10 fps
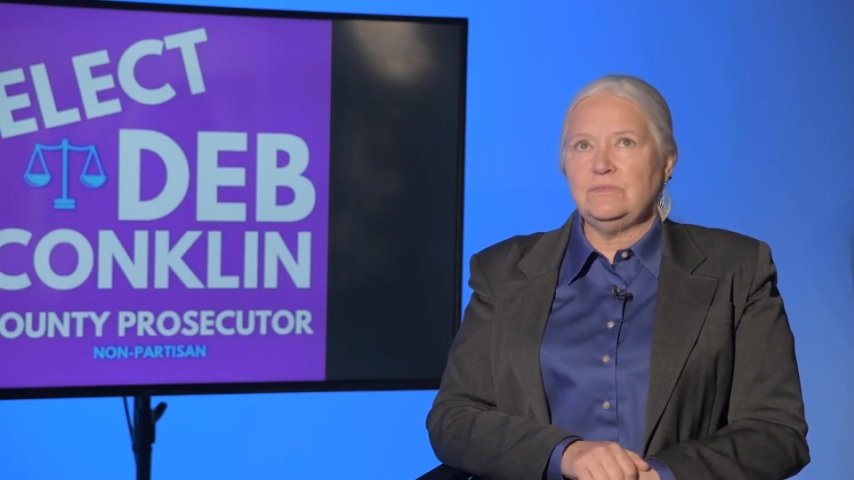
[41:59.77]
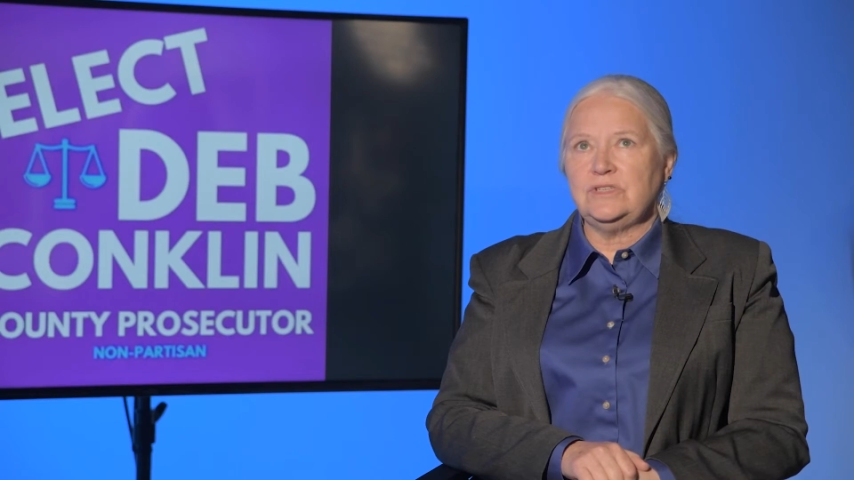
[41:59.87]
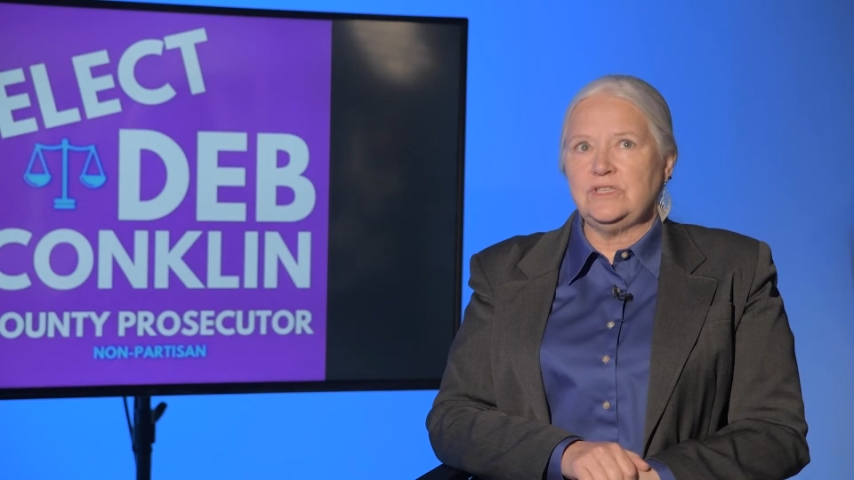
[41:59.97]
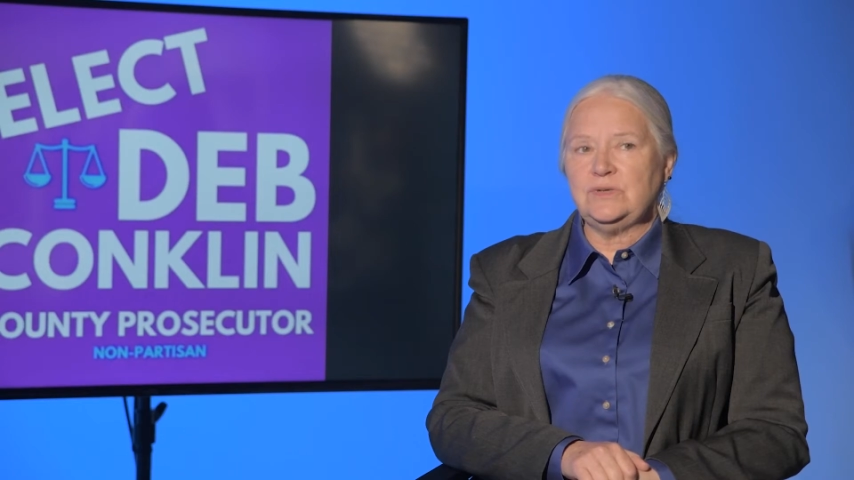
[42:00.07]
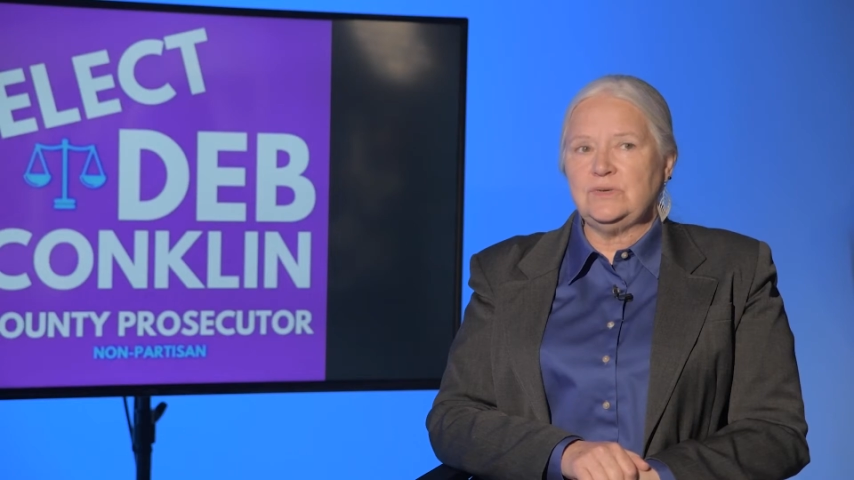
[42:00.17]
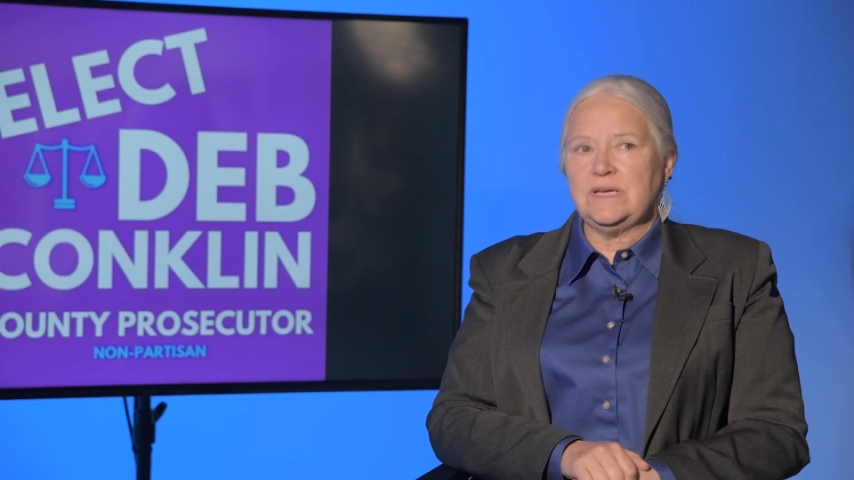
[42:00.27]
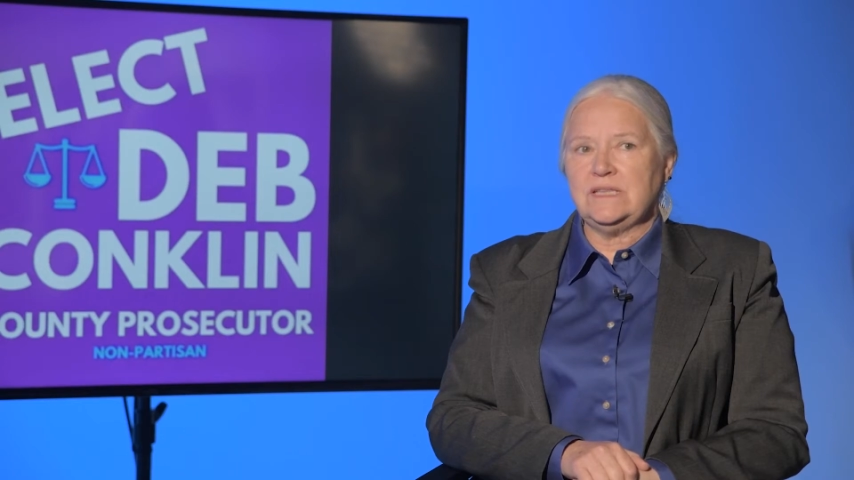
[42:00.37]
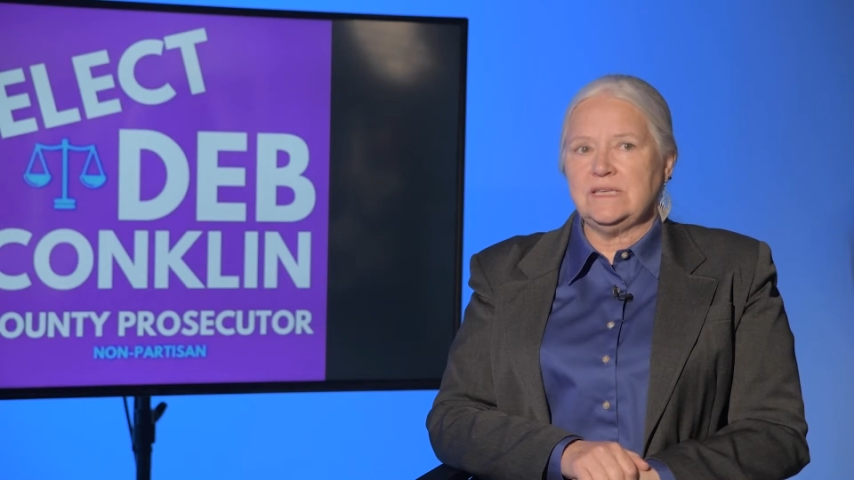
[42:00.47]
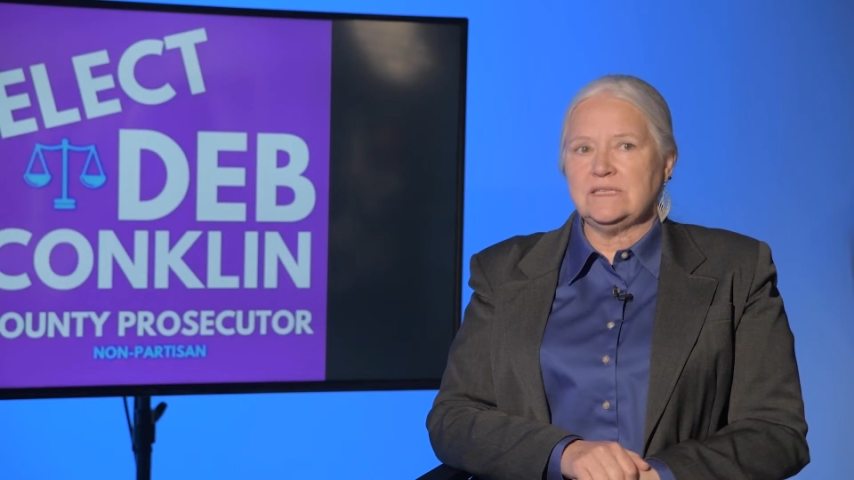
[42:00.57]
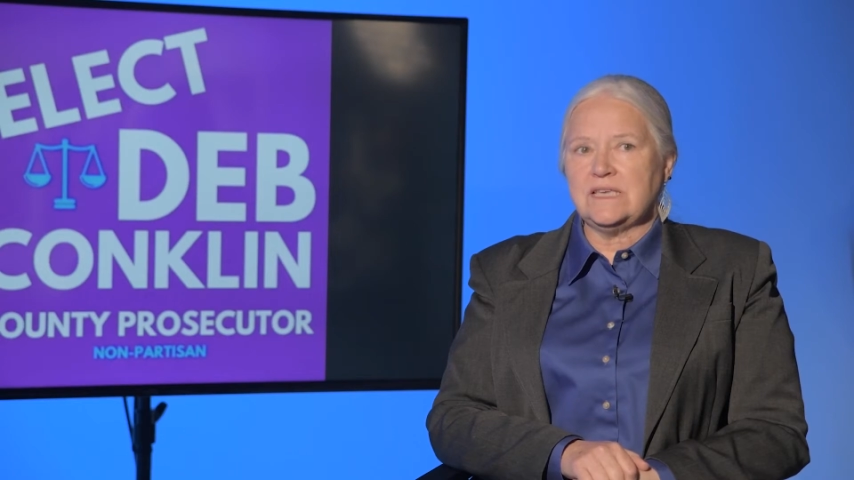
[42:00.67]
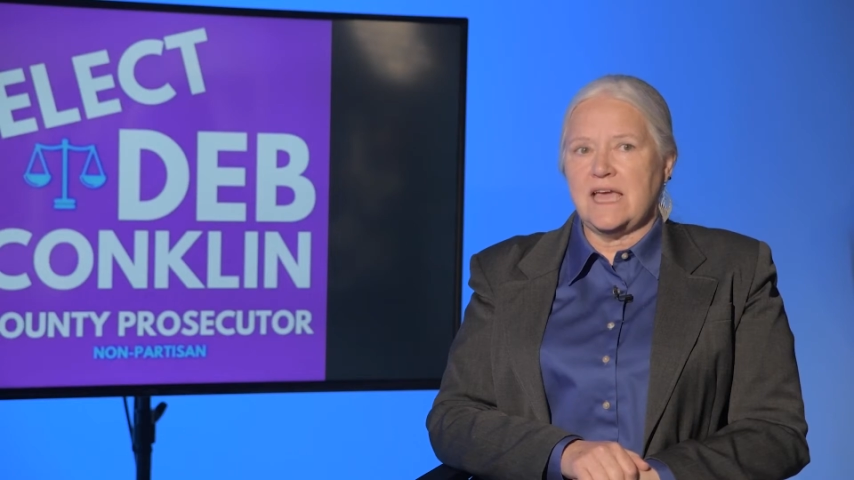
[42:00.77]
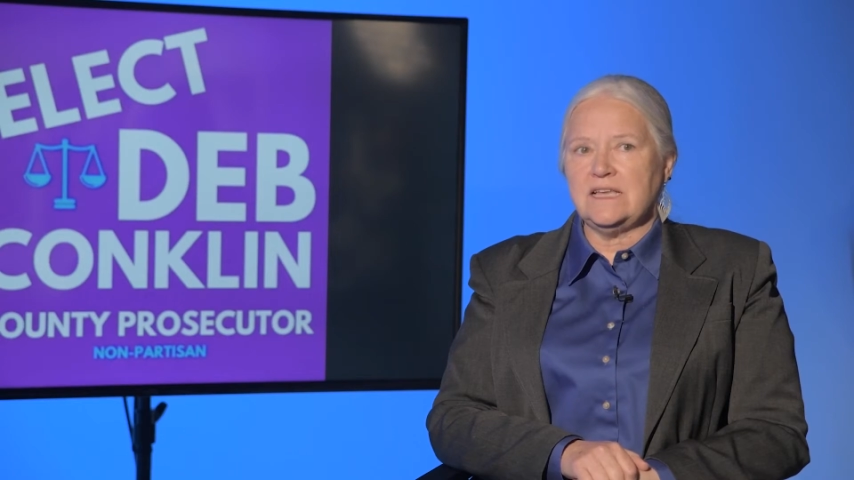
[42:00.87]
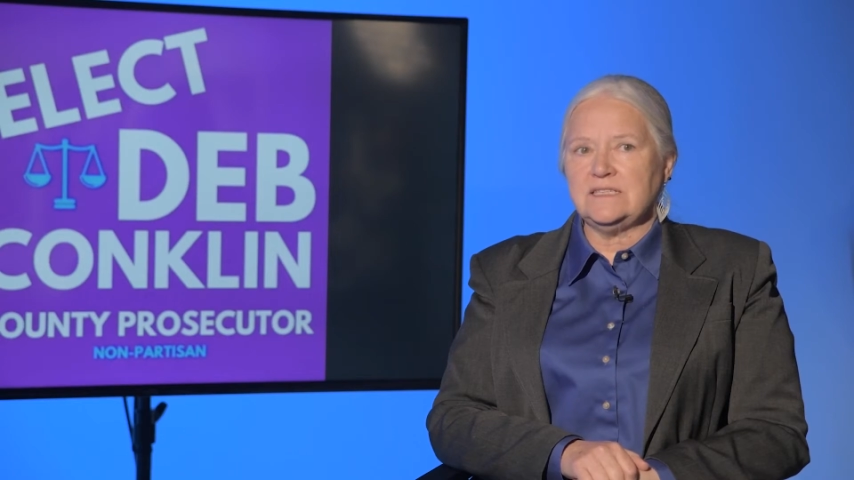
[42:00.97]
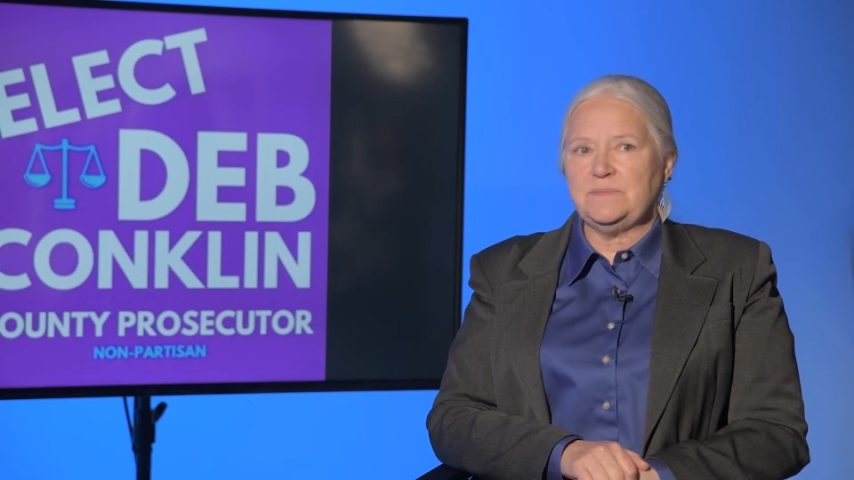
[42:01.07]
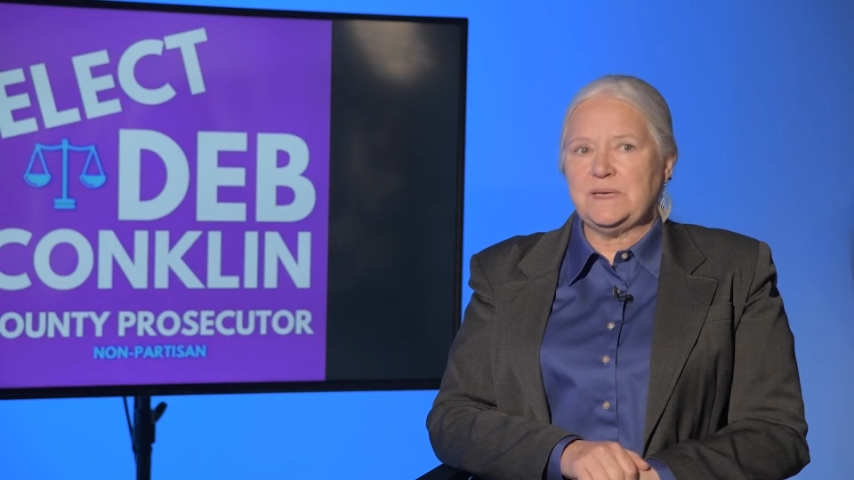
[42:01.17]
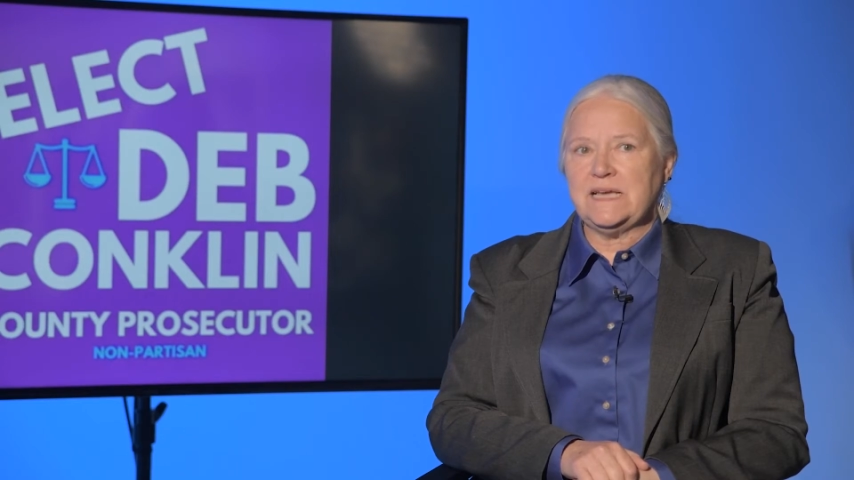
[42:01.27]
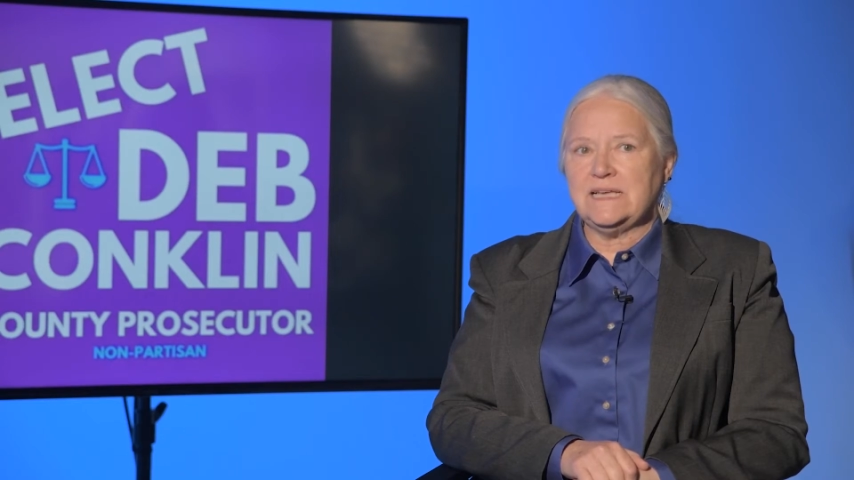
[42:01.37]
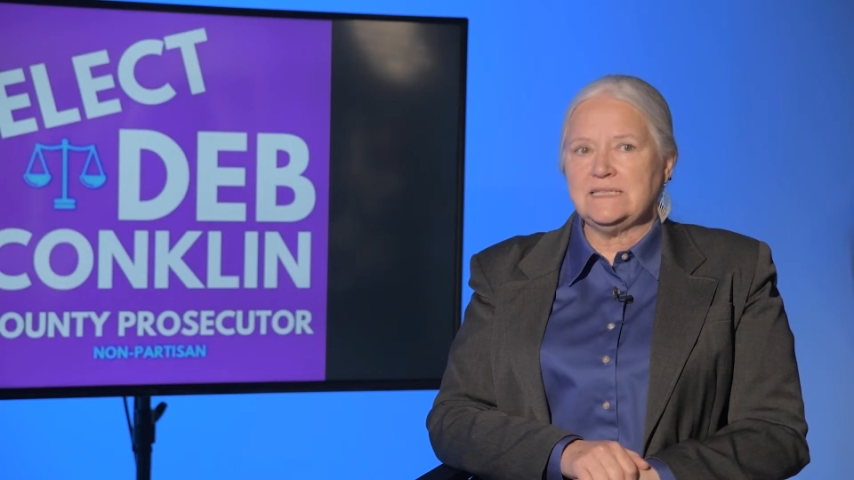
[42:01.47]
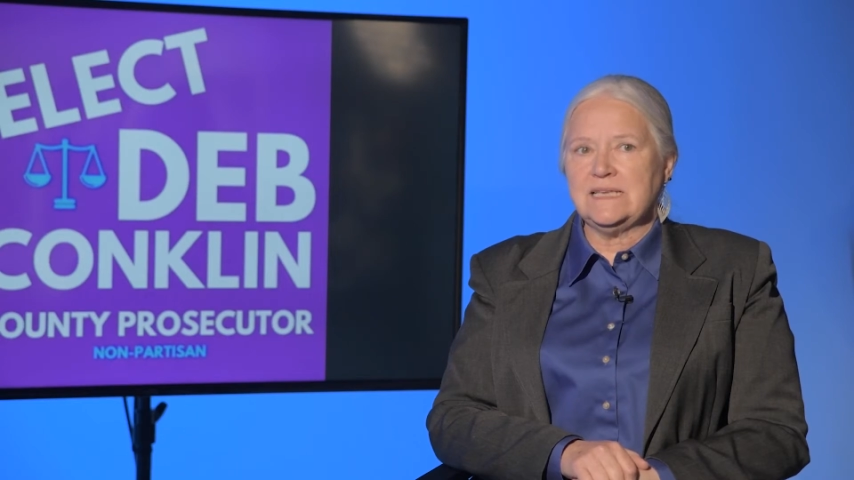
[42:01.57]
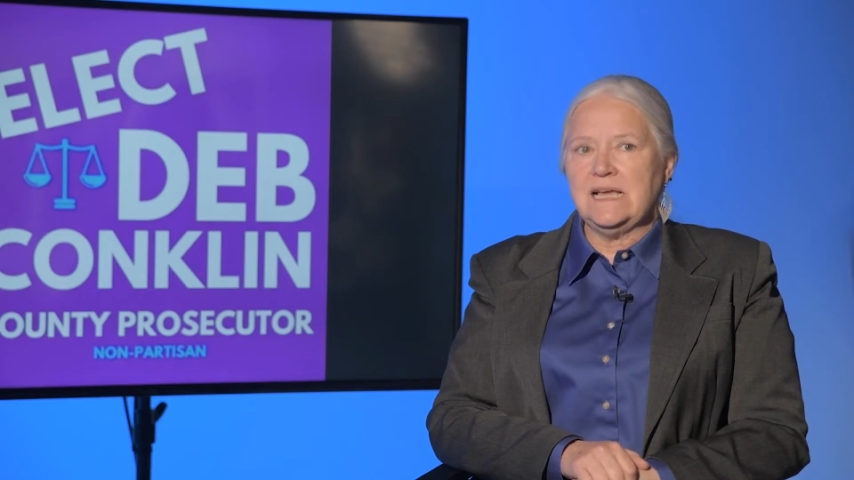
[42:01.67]
do in this case
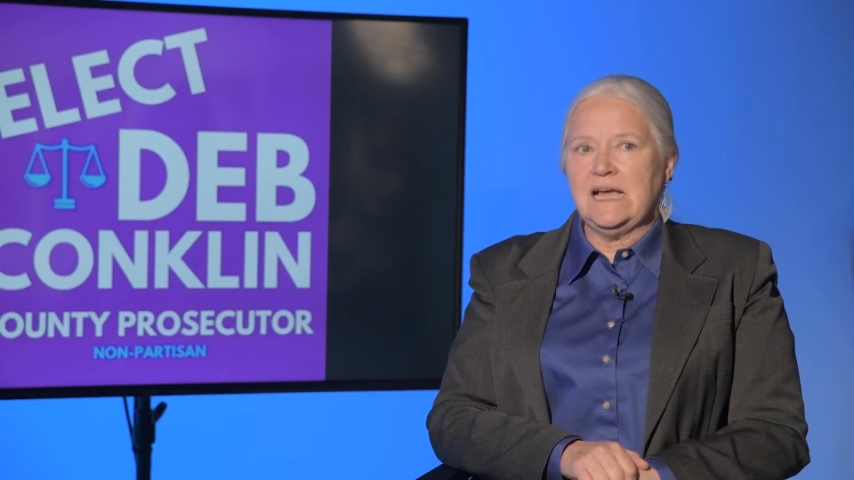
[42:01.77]
because